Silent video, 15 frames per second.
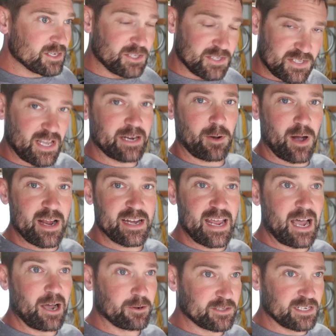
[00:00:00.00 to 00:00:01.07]
Just like right
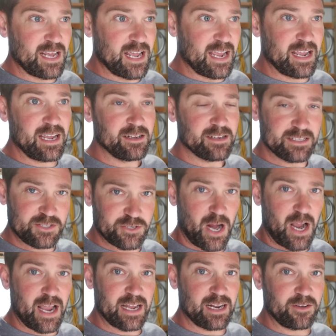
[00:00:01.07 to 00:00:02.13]
now, today, it's
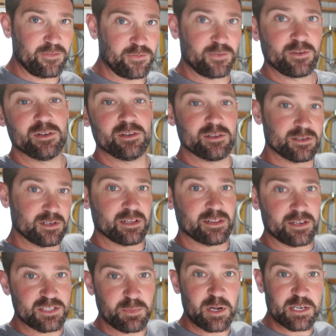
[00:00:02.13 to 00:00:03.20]
dry enough.
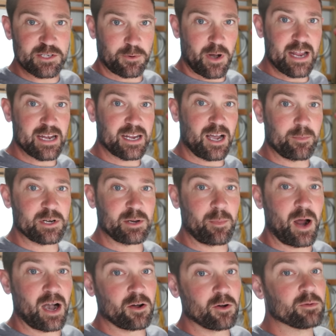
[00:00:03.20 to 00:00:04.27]
There's a bunch of rain coming
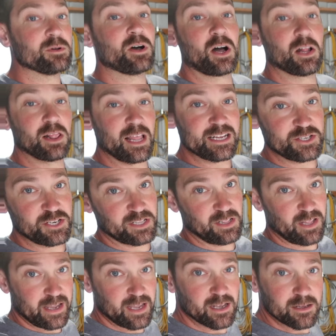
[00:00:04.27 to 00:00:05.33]
tomorrow,
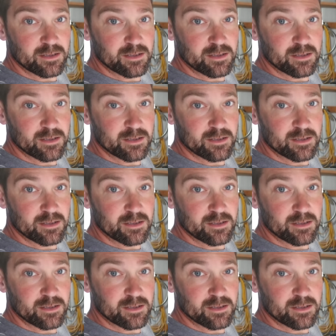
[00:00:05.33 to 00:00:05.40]
allegedly.